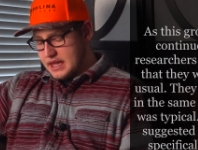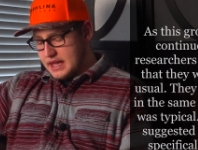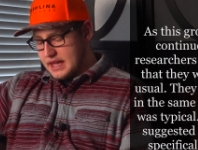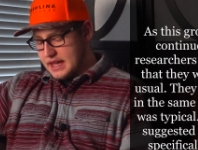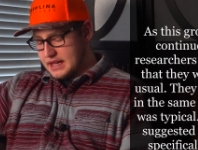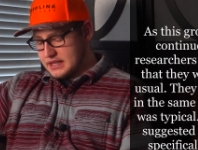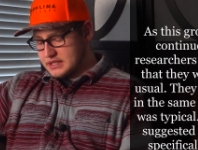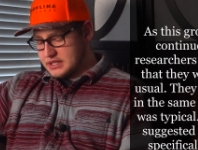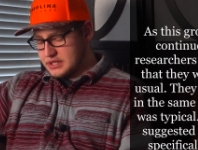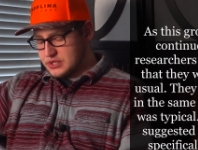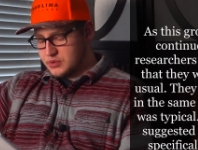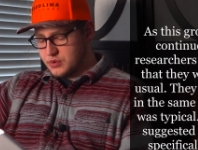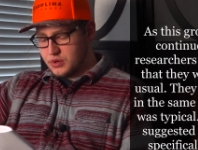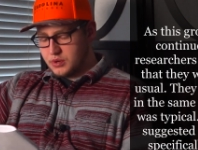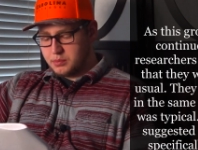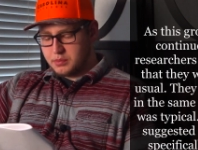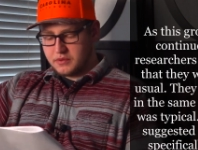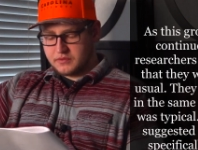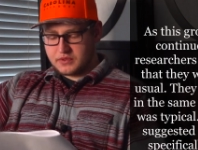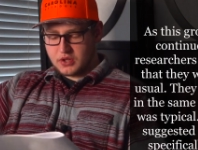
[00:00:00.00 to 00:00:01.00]
As this
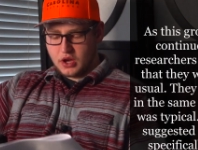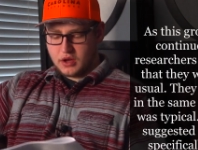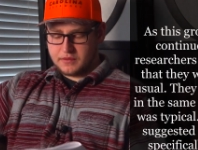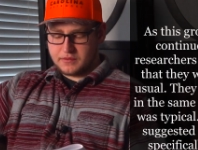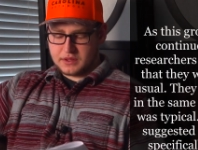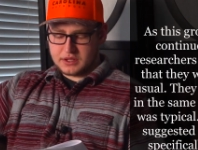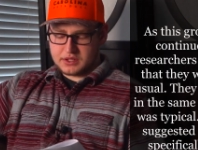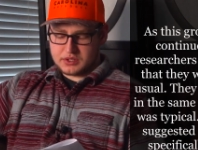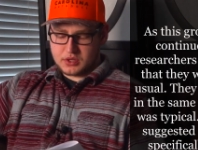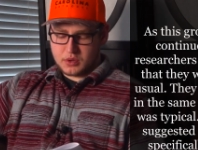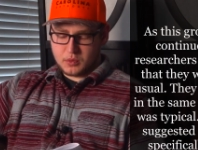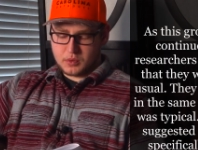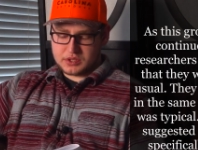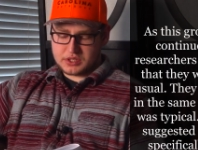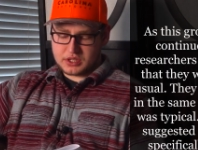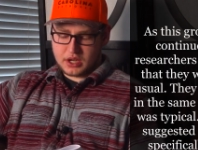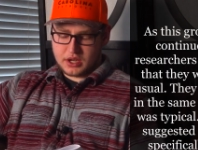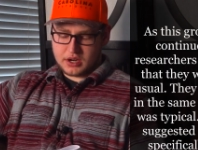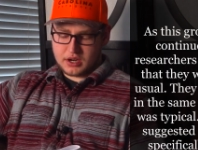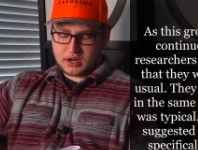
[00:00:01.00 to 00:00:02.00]
group of dolphins
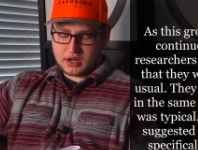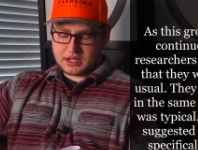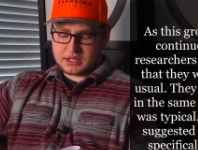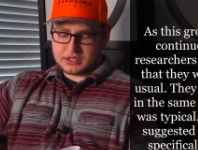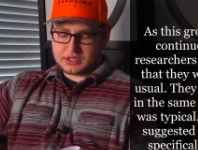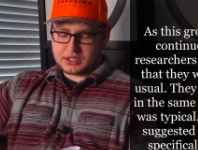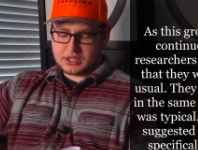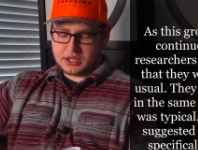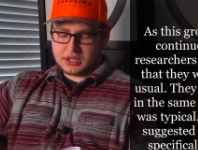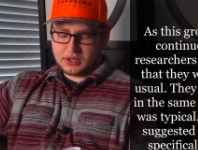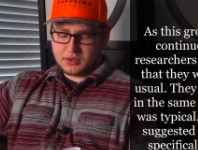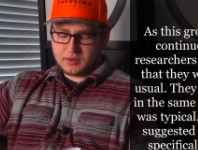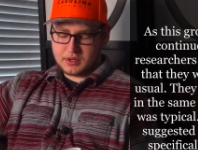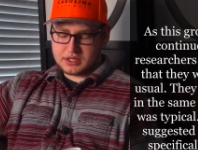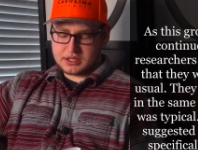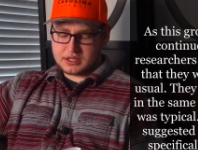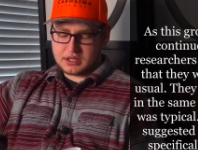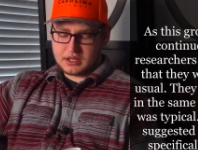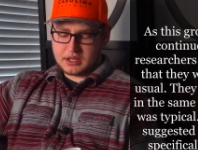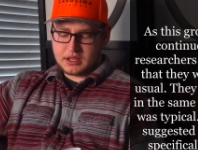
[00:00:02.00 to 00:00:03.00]
was under
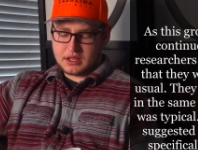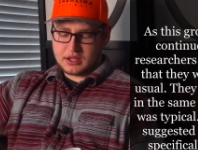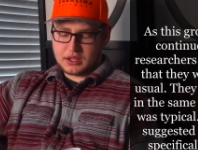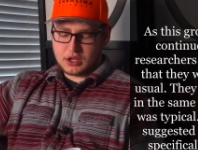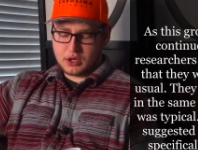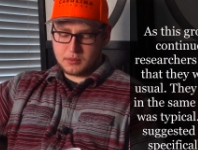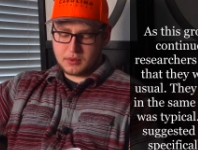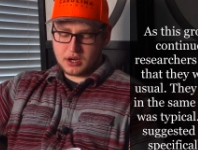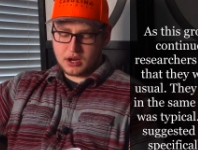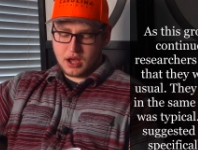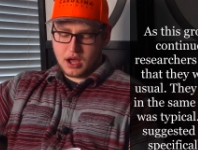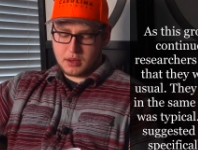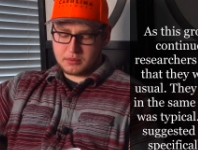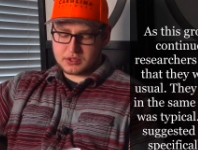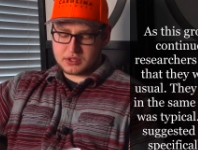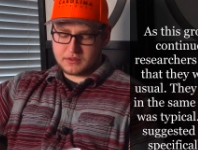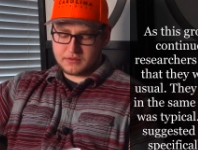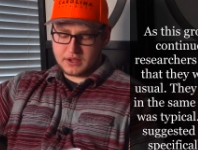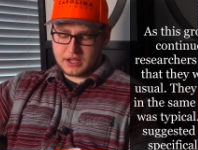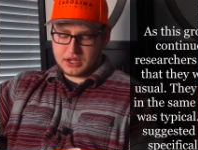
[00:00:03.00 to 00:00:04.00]
continuous human
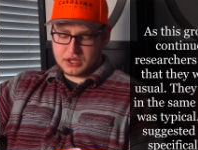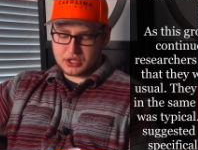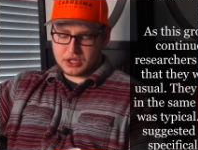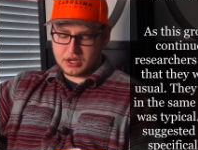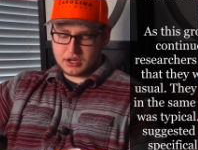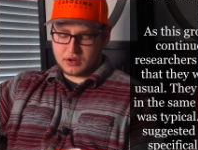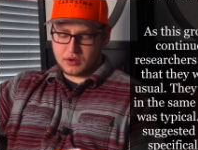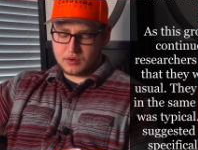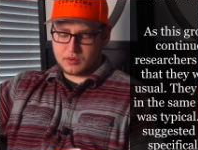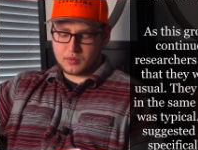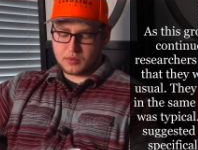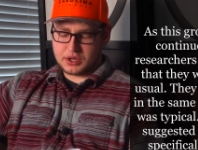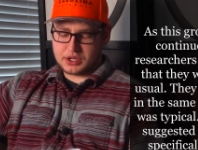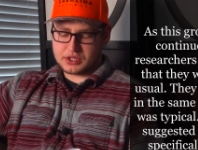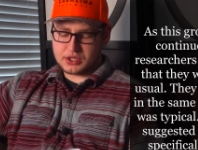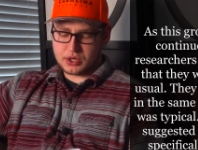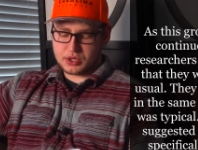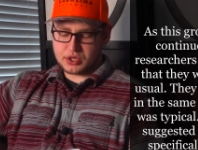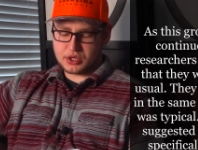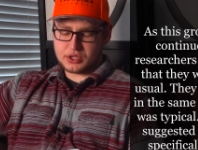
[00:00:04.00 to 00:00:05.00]
observation,
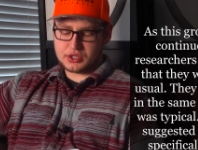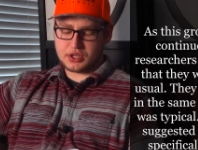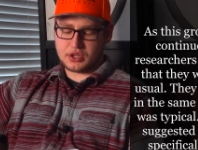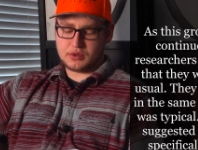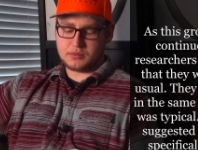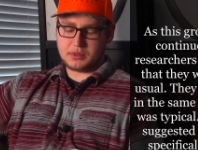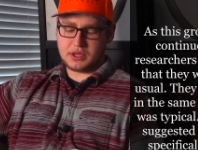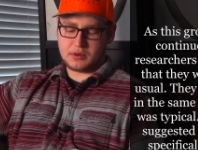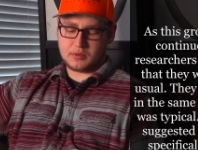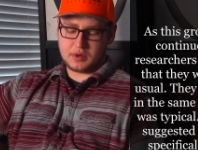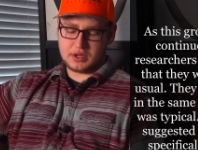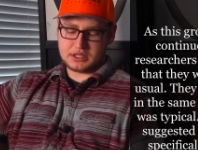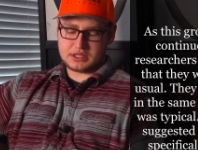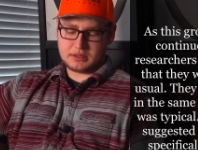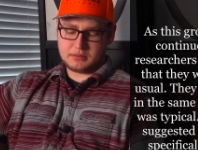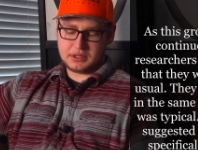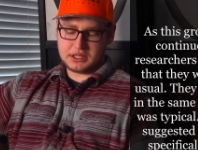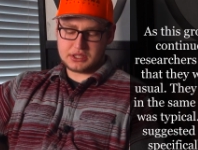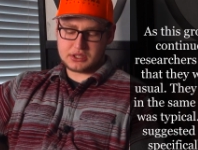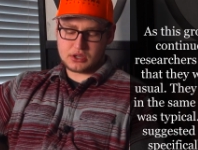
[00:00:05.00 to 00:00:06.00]
researchers could be
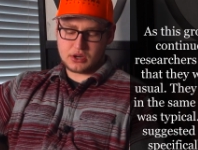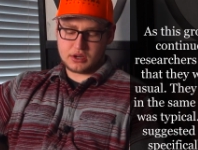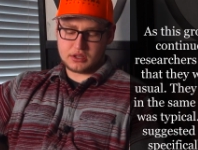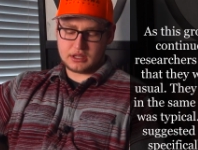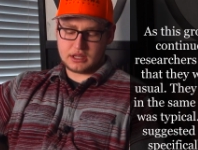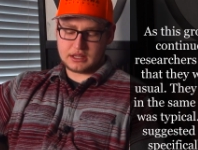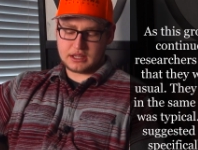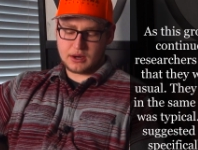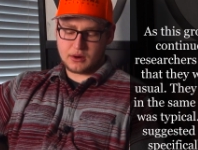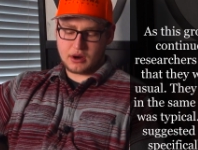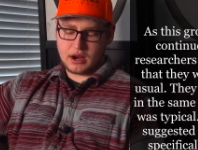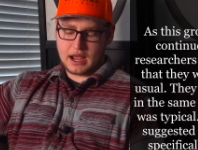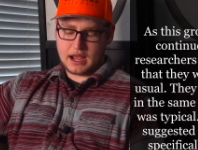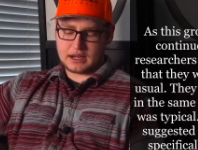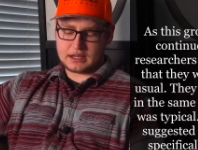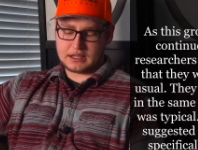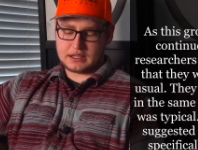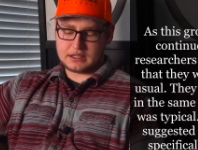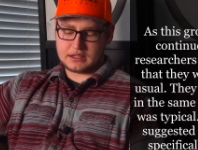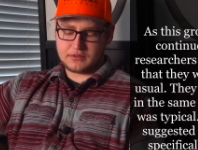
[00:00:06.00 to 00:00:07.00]
reasonably certain that they were
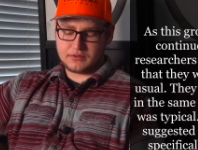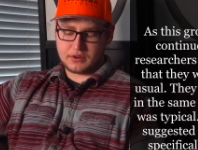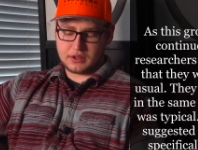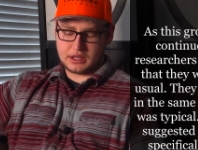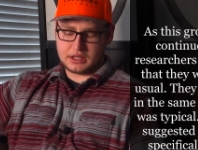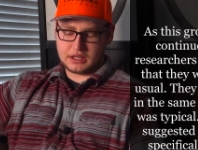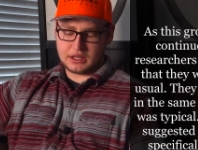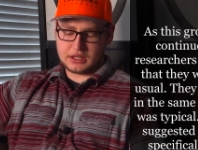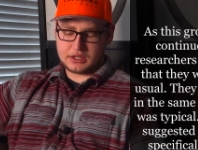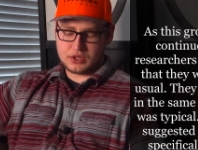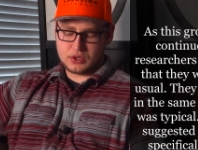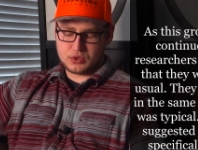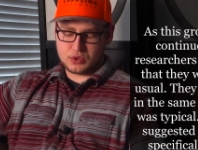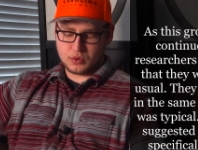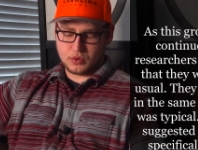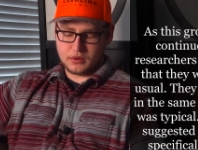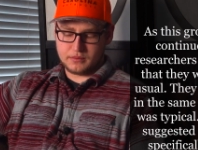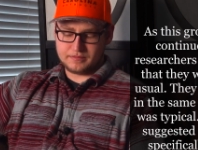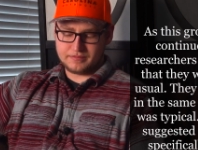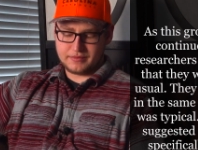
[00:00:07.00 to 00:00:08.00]
acting differently than
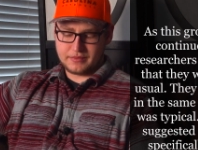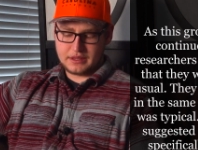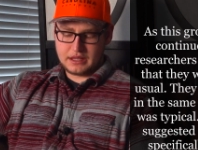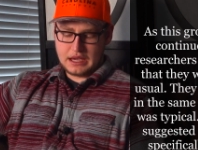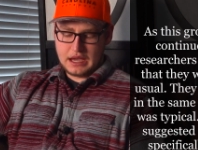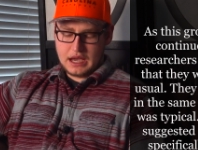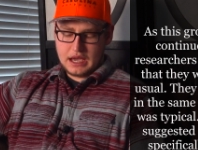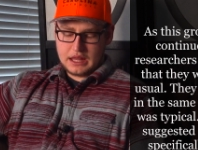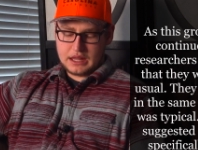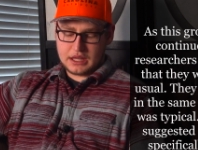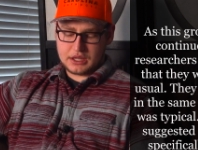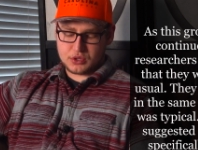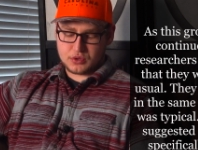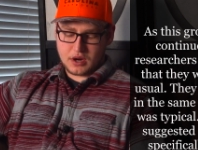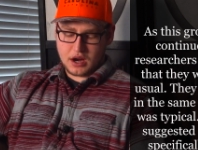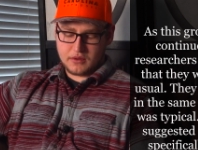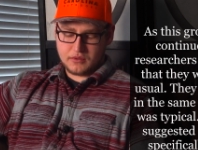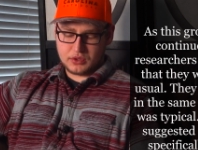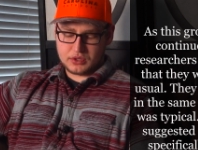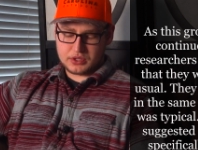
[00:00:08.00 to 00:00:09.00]
usual. They
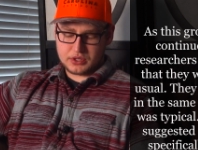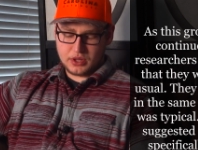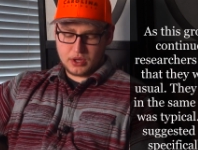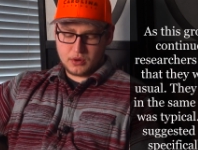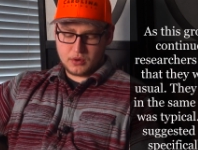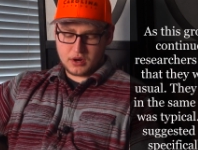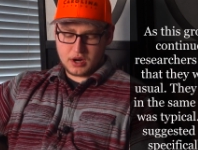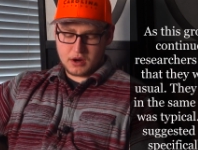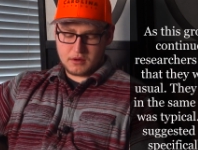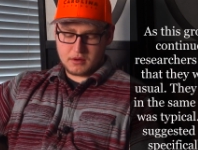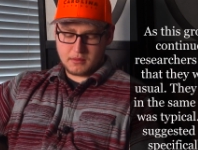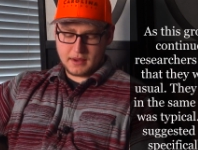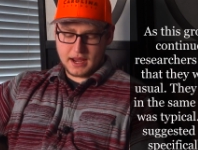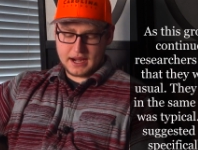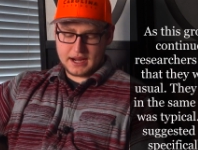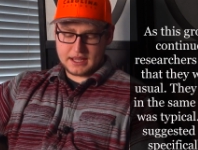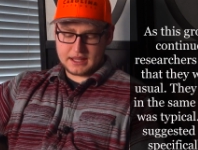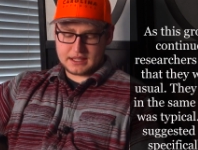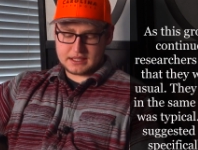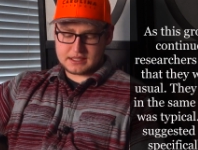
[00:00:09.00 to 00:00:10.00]
traveled slower,
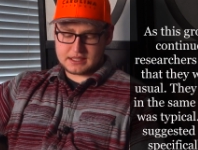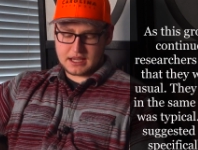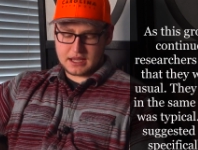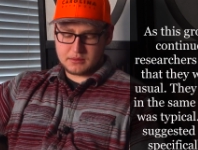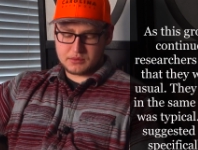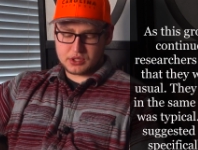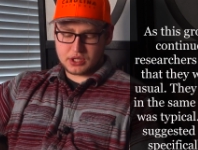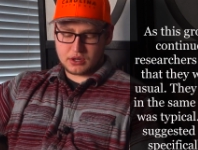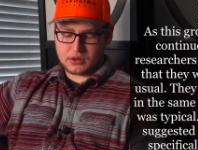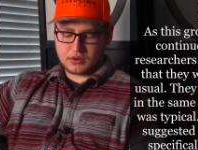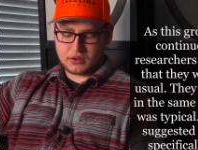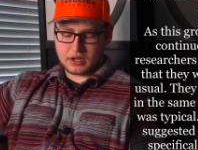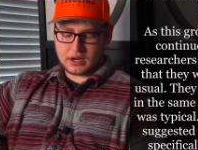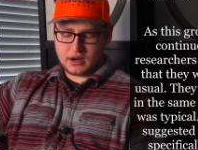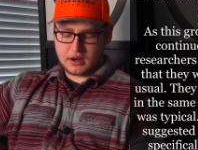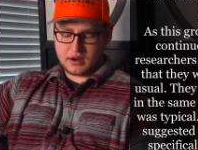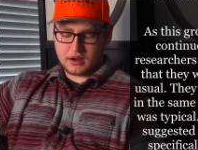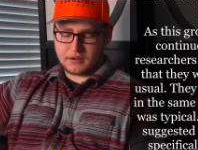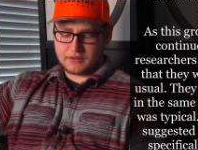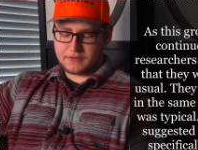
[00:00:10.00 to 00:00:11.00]
remaining in the same general
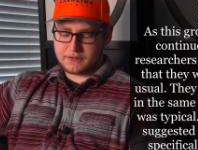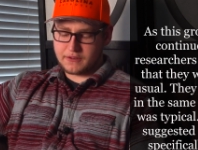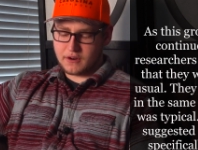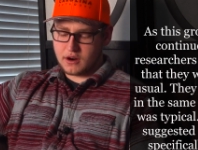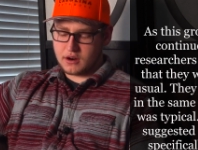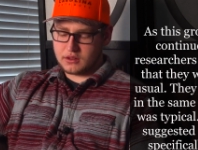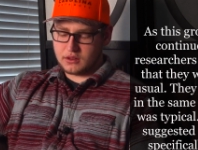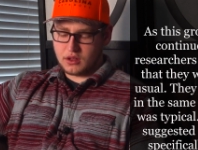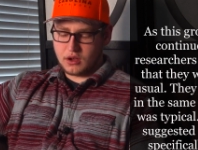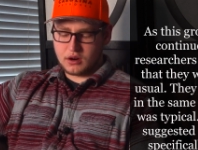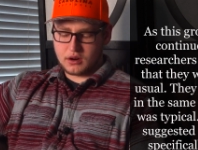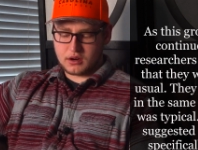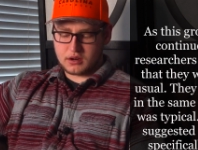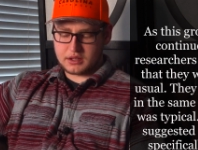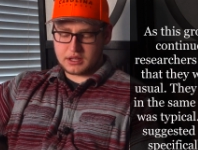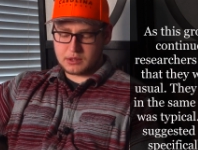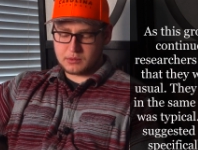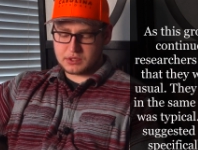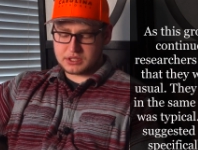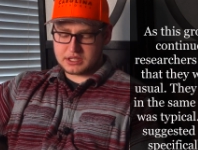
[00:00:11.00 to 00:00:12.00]
area far longer
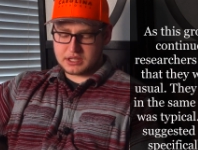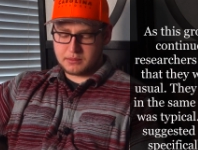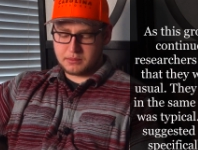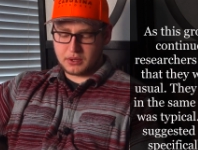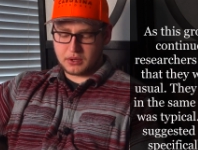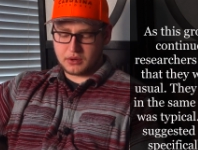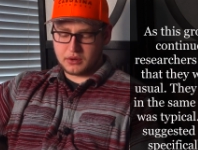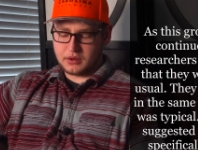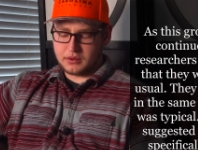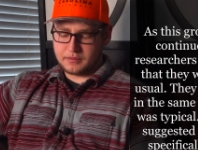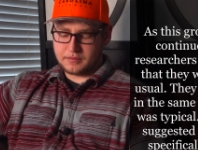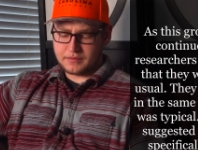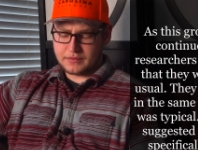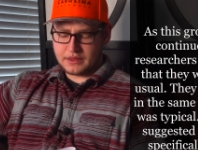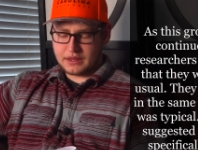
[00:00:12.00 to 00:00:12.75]
than was typical.